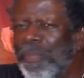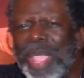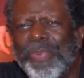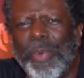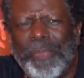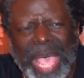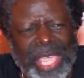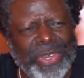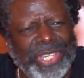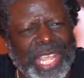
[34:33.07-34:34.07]
People pay
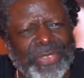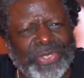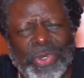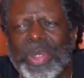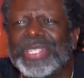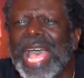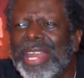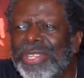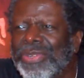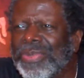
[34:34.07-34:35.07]
you to tell stories?
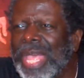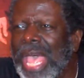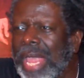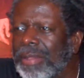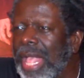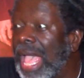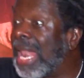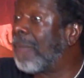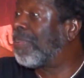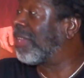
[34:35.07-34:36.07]
How do you do that? And
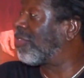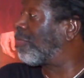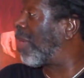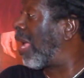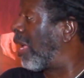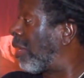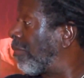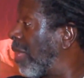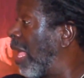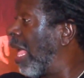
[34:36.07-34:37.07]
I picked his brain.
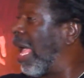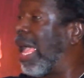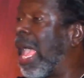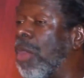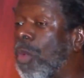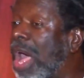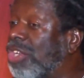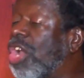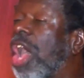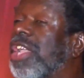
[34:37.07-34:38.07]
And while
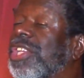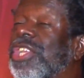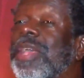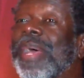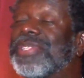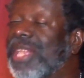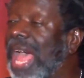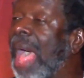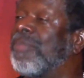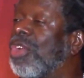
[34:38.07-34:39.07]
talking to him, I said,
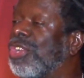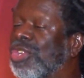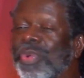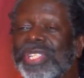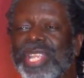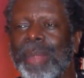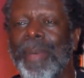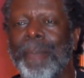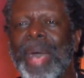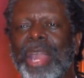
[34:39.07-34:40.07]
I'm going to do it. And
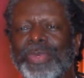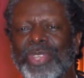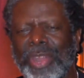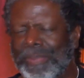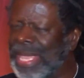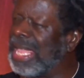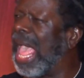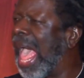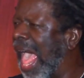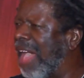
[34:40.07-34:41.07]
my motto was going to be,
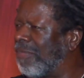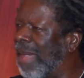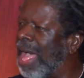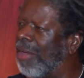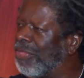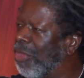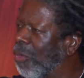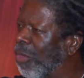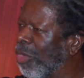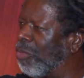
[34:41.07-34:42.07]
have mouth,
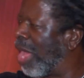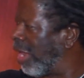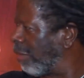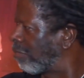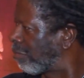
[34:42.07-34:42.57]
we'll run it.